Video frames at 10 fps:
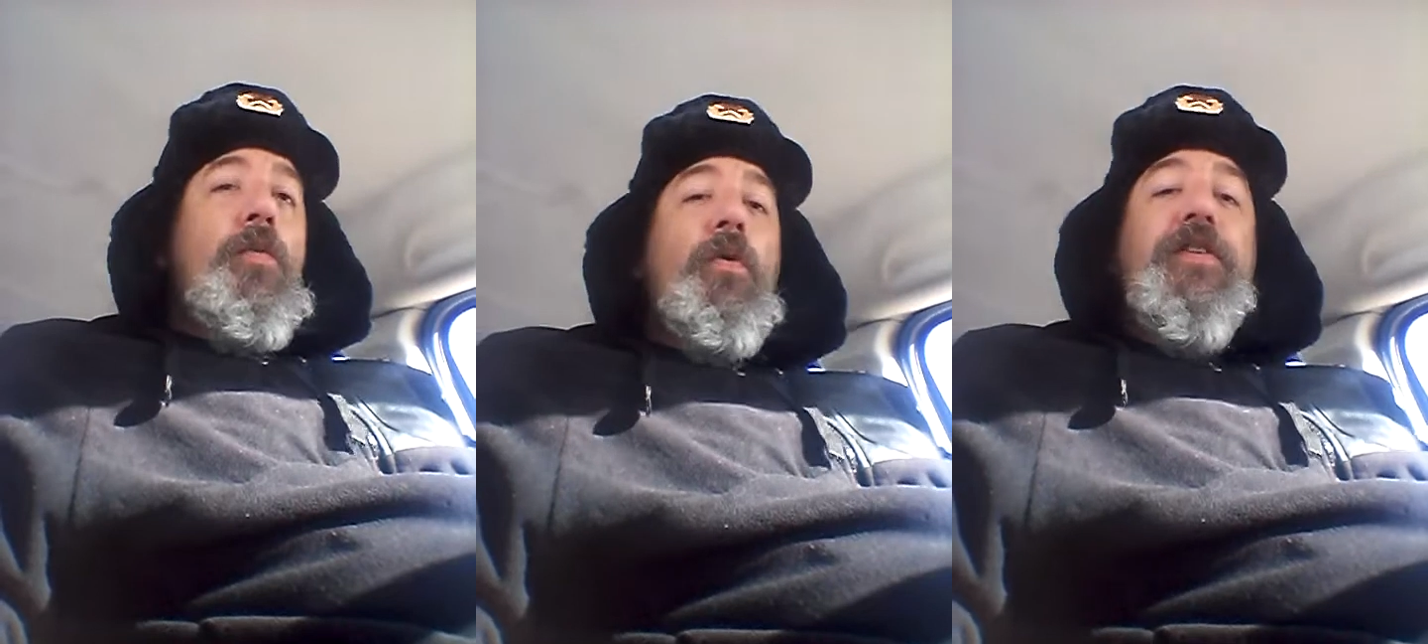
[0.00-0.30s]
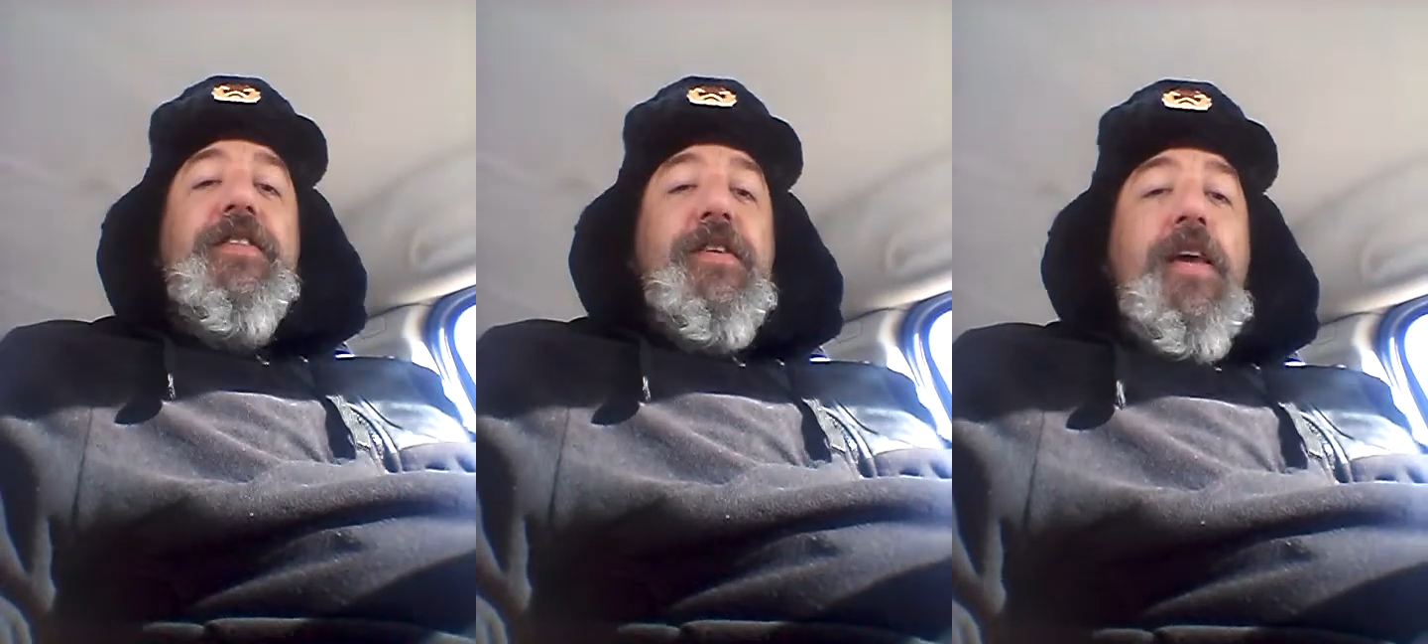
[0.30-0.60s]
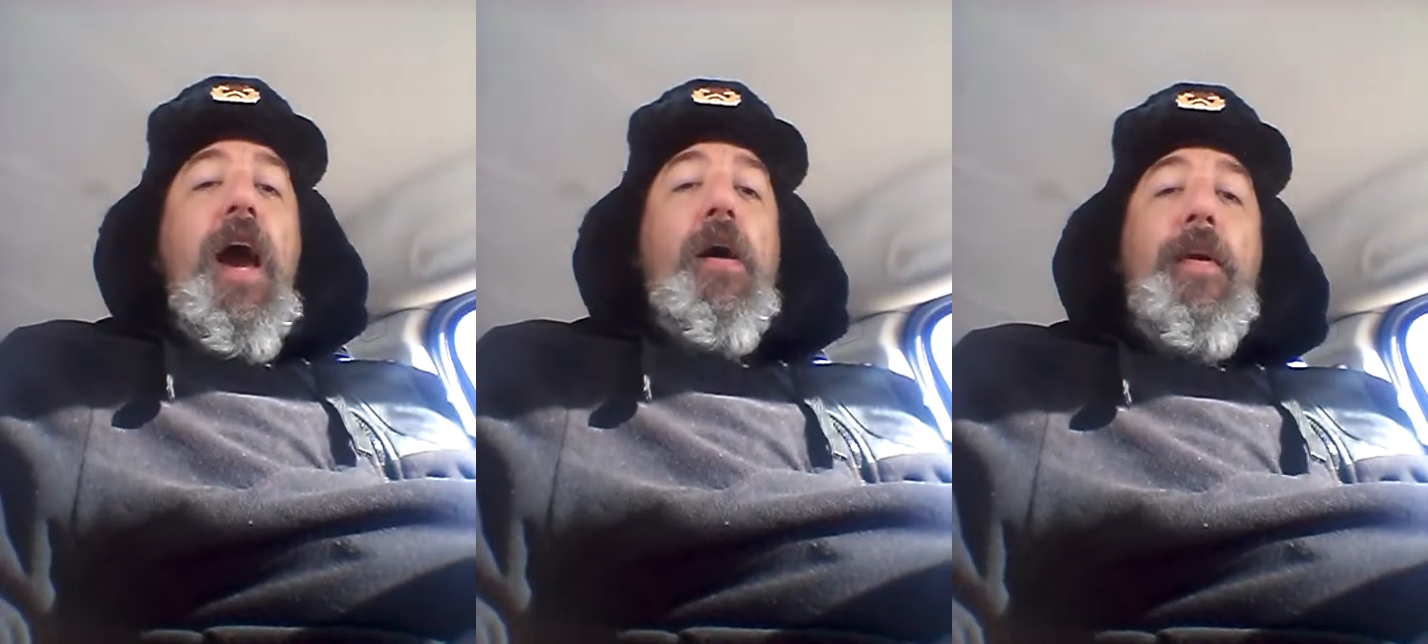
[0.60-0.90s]
was to
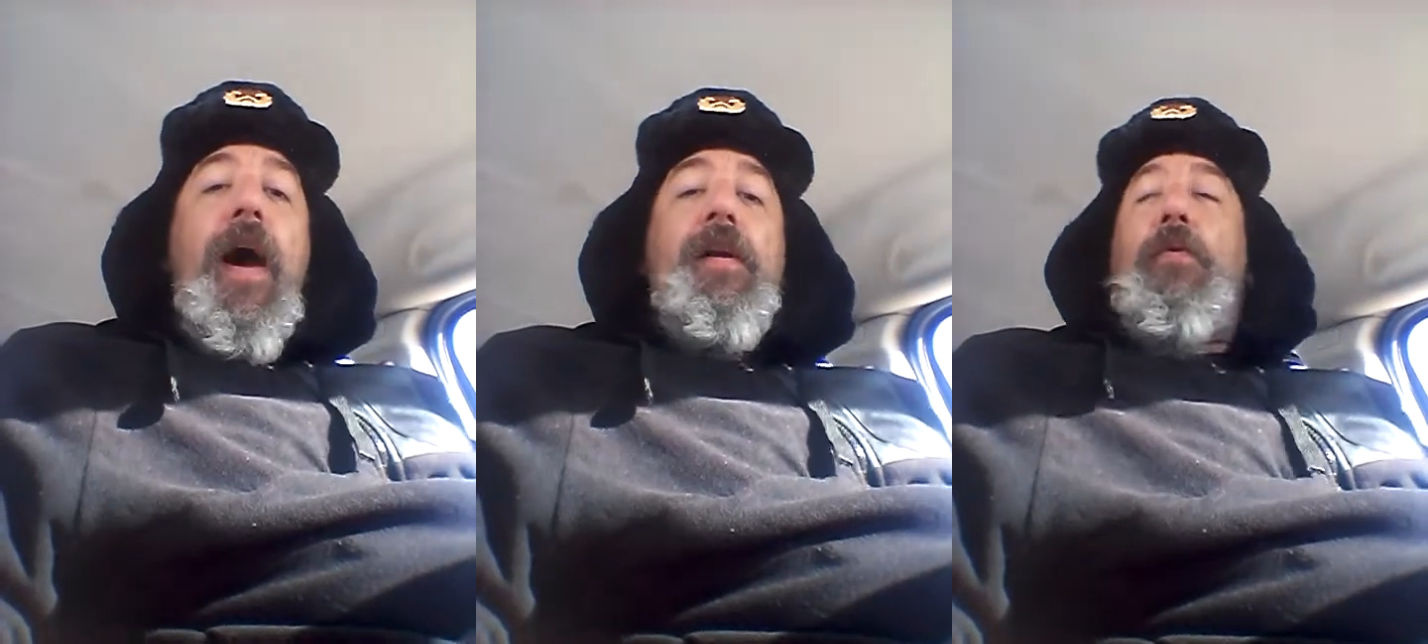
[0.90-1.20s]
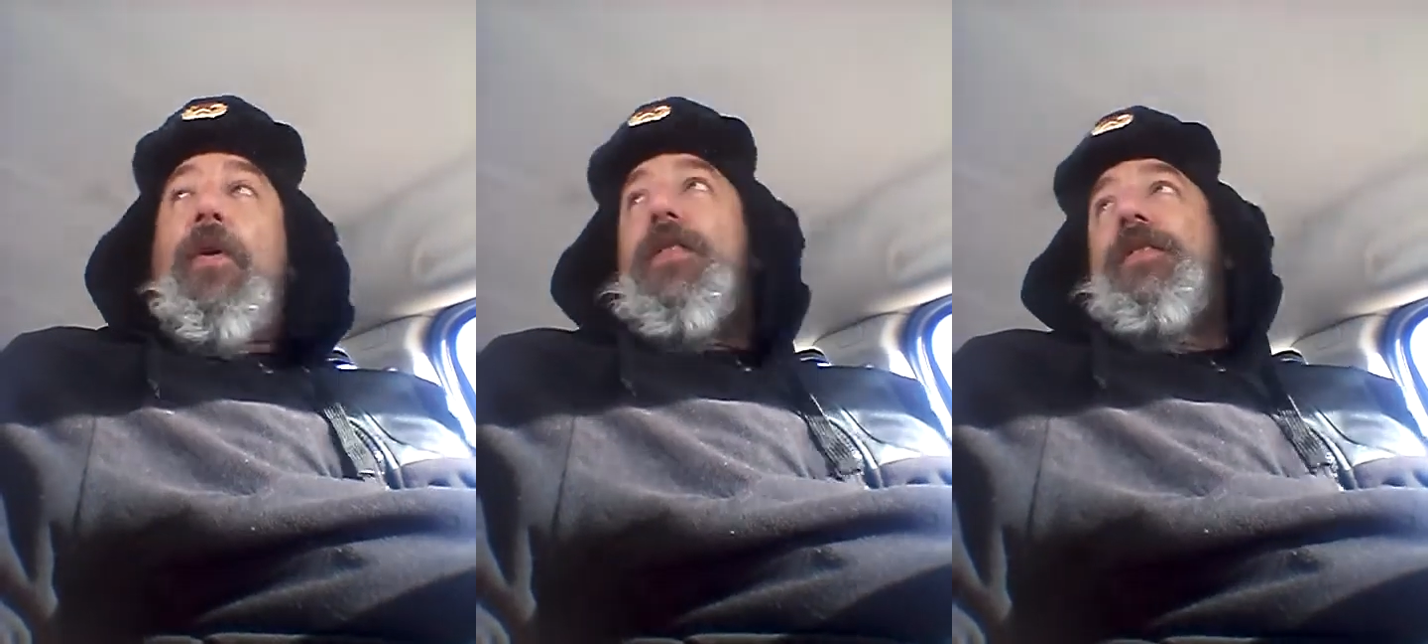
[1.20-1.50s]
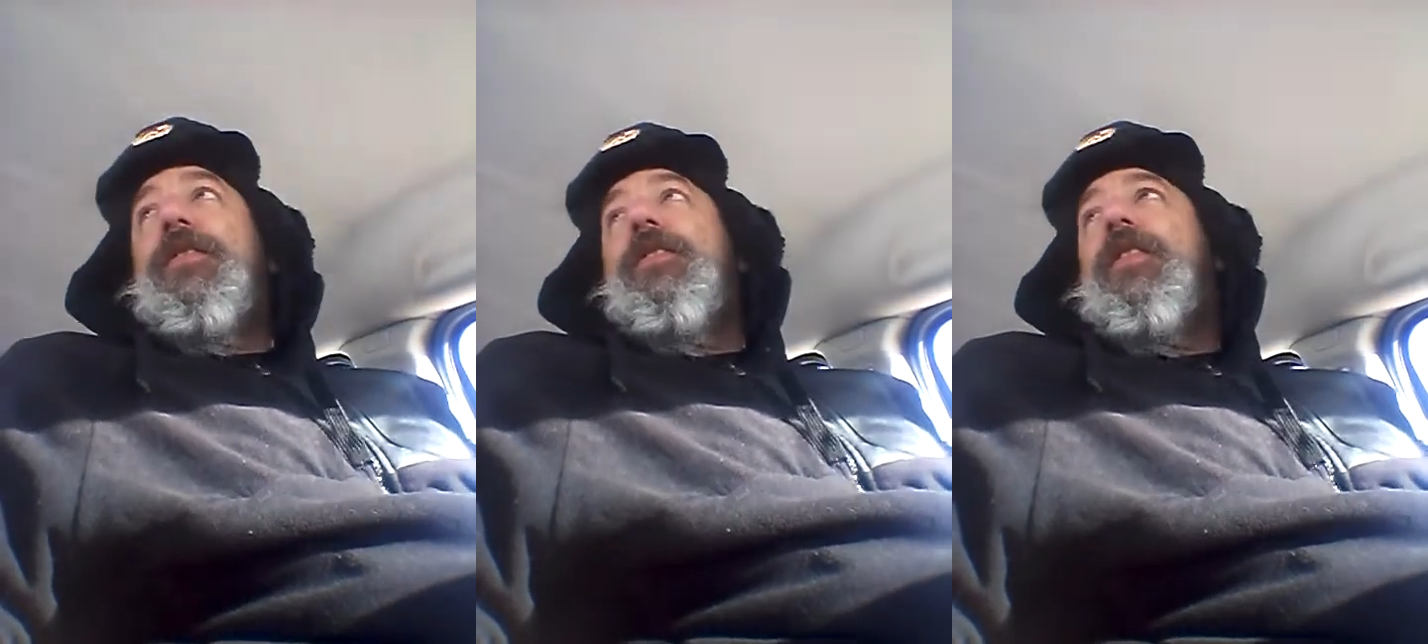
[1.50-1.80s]
see how bad it
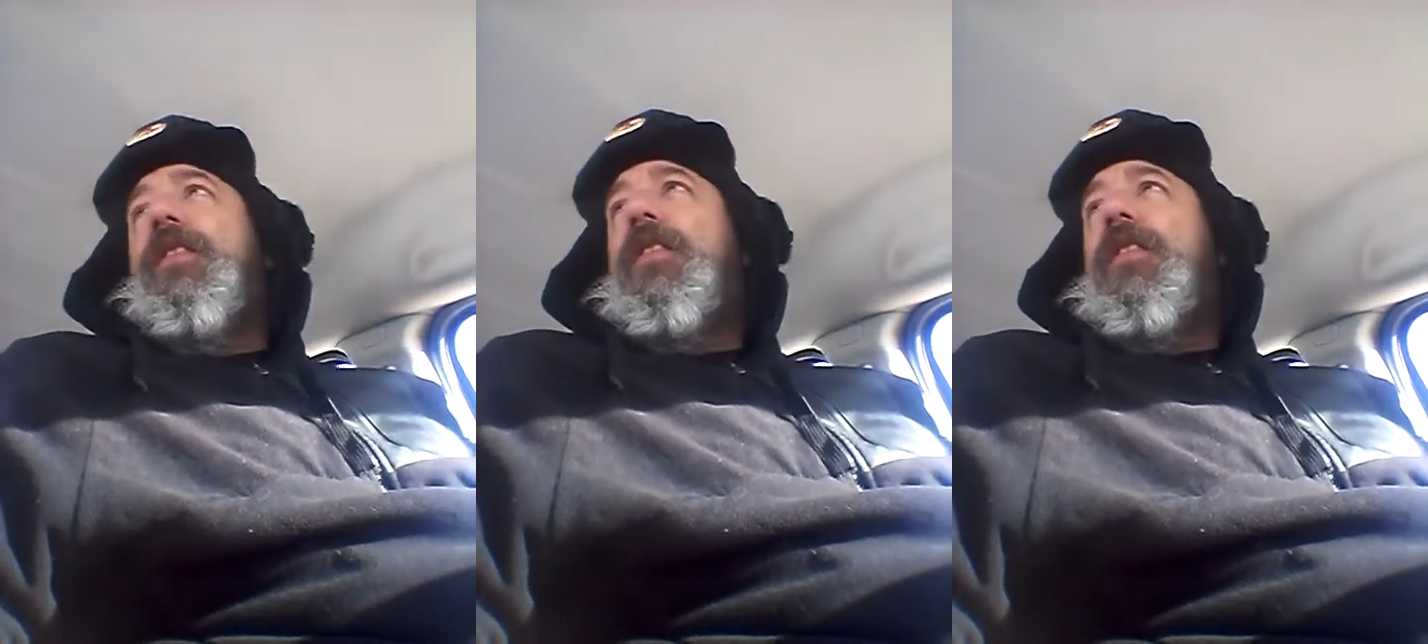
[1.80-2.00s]
was.